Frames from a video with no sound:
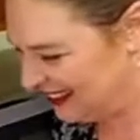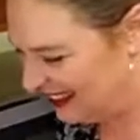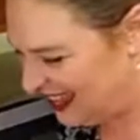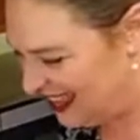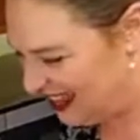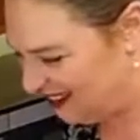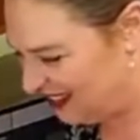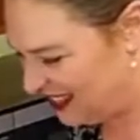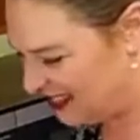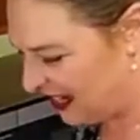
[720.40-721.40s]
love
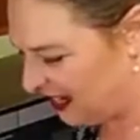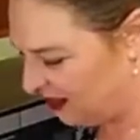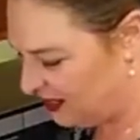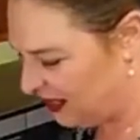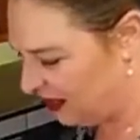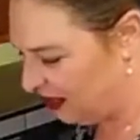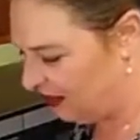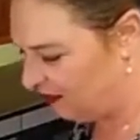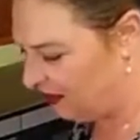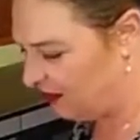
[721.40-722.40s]
the sound of
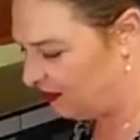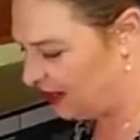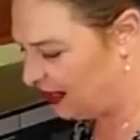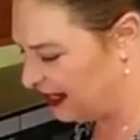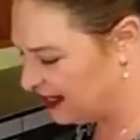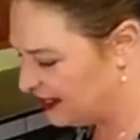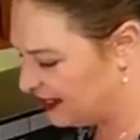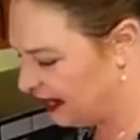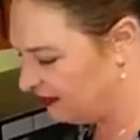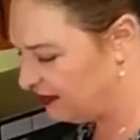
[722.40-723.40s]
frying
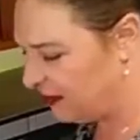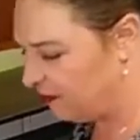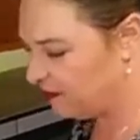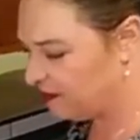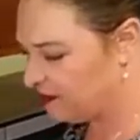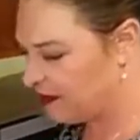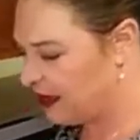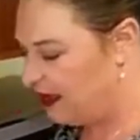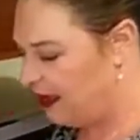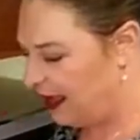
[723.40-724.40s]
stuff.
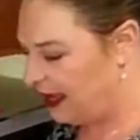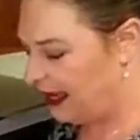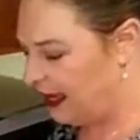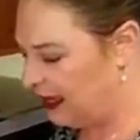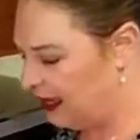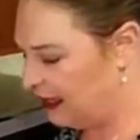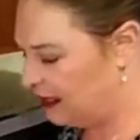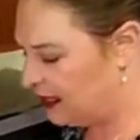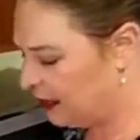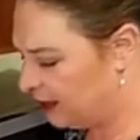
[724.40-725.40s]
And
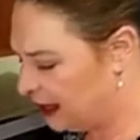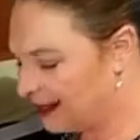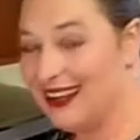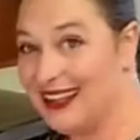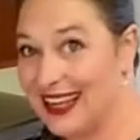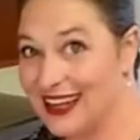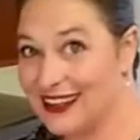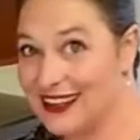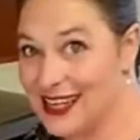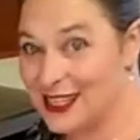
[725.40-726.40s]
I'm getting a lot of
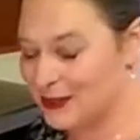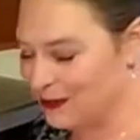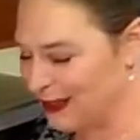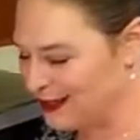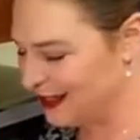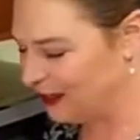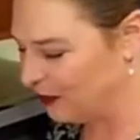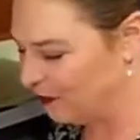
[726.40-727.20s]
great smells here.